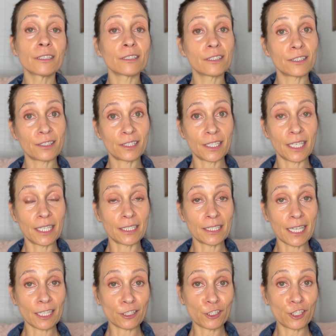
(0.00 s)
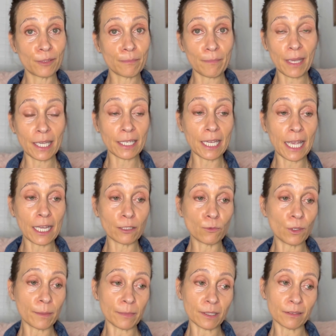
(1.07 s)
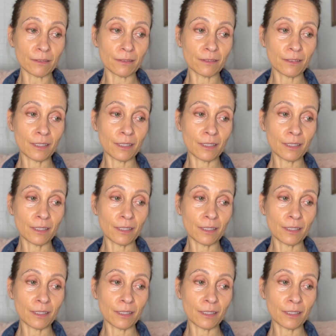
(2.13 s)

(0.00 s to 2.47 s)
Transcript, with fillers: to see intelligent men and women